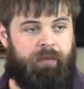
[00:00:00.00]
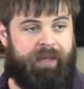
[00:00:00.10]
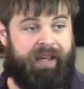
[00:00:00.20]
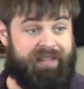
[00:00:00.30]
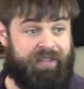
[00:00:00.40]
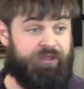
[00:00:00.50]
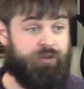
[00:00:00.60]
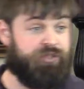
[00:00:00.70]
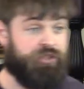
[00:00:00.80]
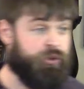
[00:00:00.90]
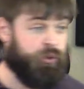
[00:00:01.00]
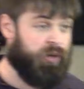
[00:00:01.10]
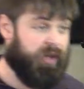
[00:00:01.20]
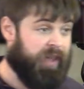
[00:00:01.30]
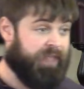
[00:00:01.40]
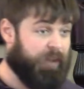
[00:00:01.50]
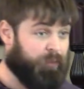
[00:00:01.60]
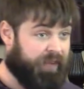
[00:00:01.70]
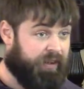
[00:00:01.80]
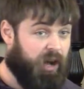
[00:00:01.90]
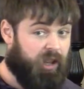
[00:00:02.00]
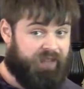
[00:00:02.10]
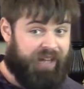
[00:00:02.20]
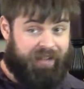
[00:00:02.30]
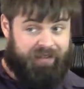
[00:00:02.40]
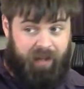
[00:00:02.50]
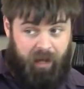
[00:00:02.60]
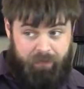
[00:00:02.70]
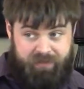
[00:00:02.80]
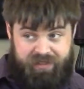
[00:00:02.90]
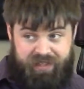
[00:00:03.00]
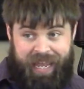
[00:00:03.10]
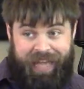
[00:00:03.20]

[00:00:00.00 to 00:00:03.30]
Because if you do, then when the call of God comes